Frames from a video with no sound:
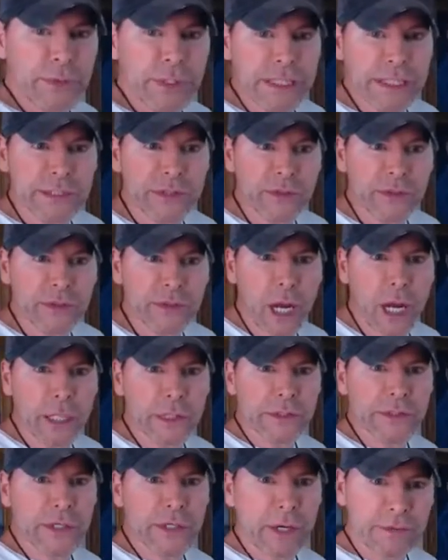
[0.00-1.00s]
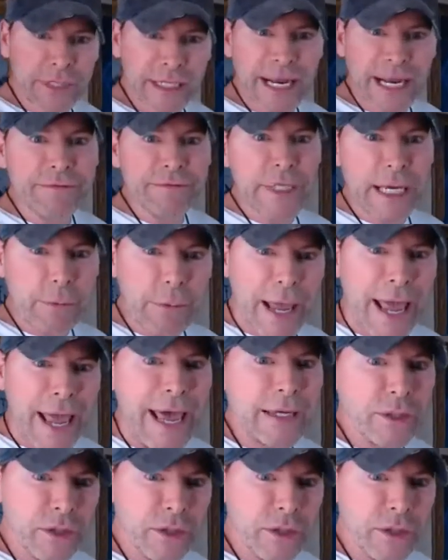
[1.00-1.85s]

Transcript: strong, so you're going to have to add a